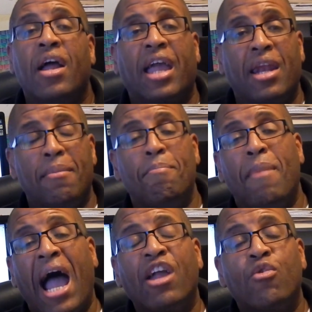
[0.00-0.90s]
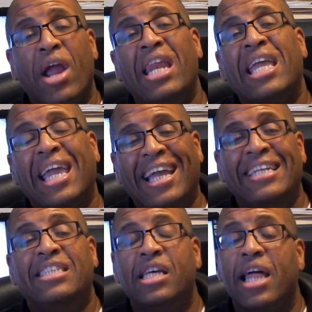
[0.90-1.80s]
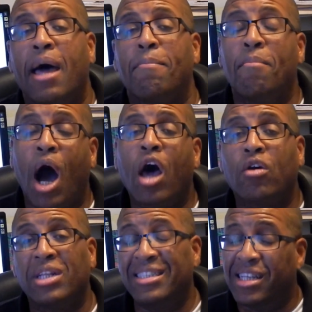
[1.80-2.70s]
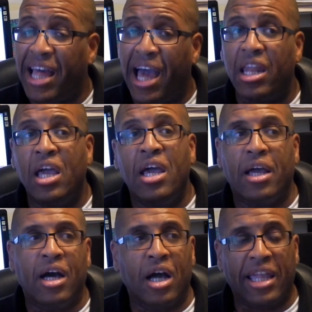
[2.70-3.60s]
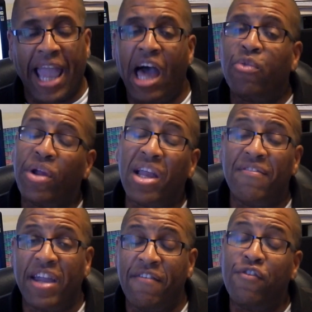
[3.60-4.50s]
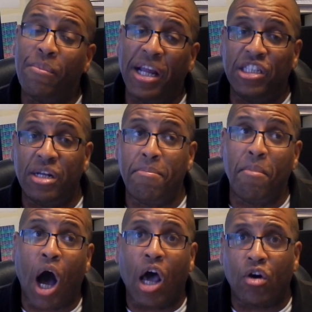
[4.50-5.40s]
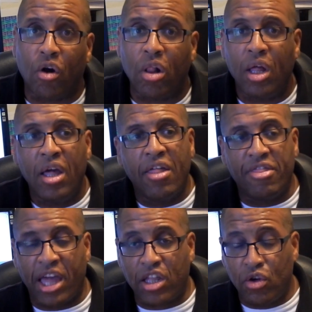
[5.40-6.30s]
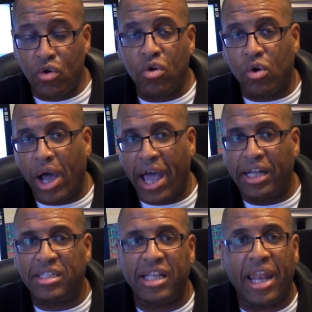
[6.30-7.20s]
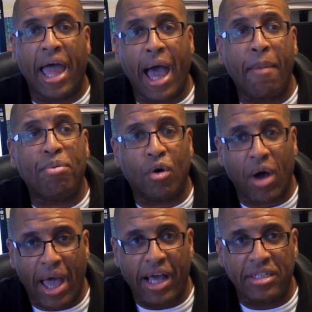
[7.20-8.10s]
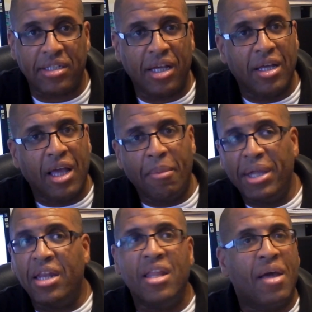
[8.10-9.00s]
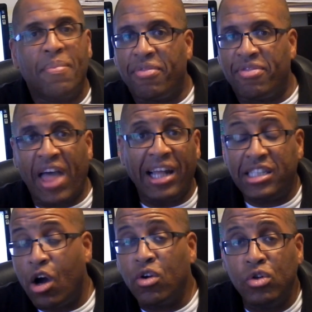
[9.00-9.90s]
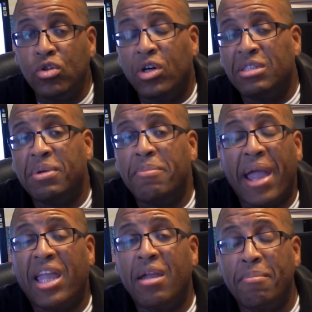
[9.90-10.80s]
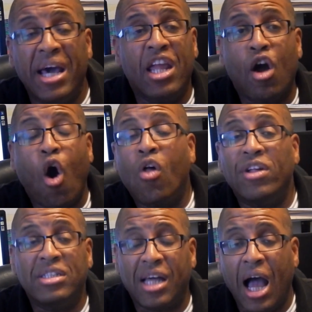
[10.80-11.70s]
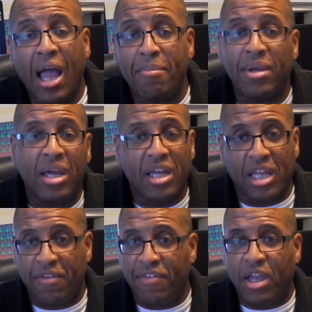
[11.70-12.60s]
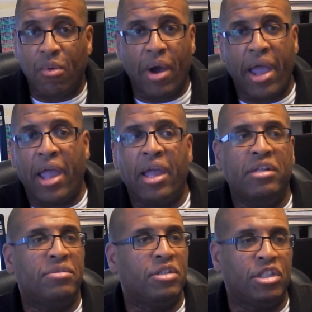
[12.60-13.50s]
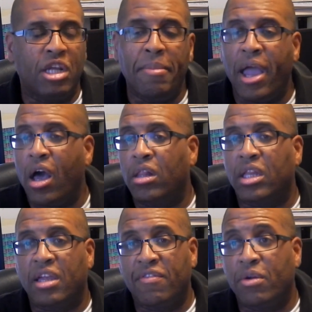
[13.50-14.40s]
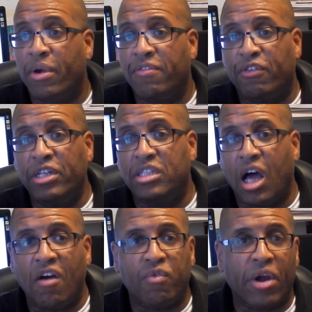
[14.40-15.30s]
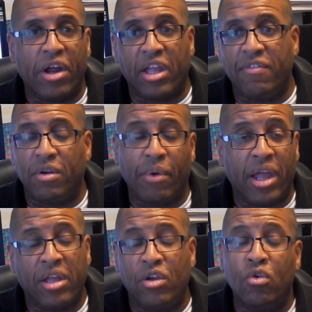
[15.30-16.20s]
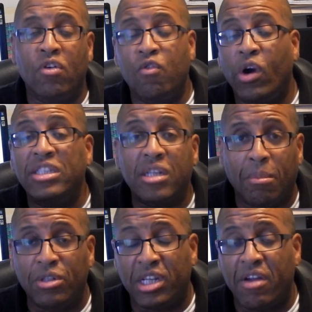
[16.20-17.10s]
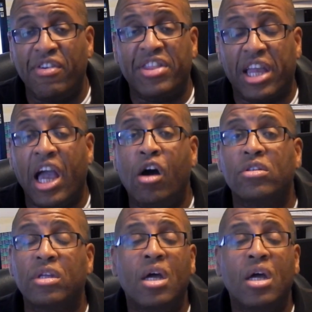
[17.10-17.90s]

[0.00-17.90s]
kind of migrating into that model, into that gathering of information model that Google has, that Apple has. I mean, that's how Google has been making money all this time, giving away Gmail and giving away free software and giving away Google Voice numbers and everything else.